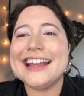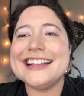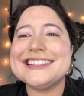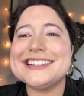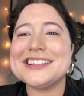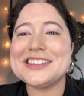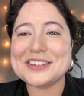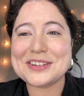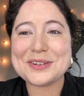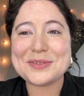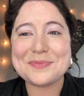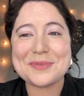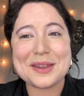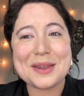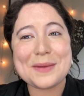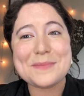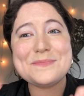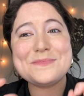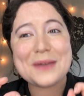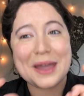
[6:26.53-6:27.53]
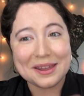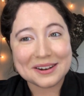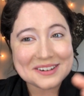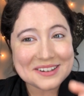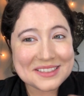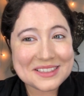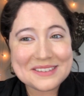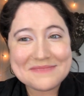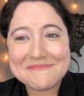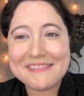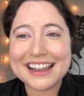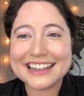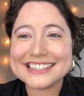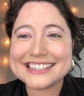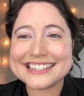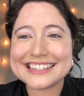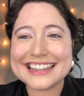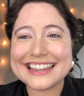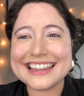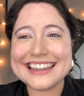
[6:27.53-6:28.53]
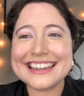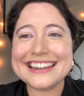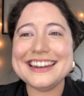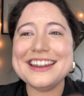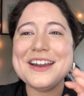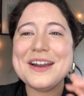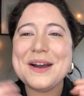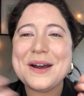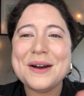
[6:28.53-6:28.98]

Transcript: It's a little bit better than my skin,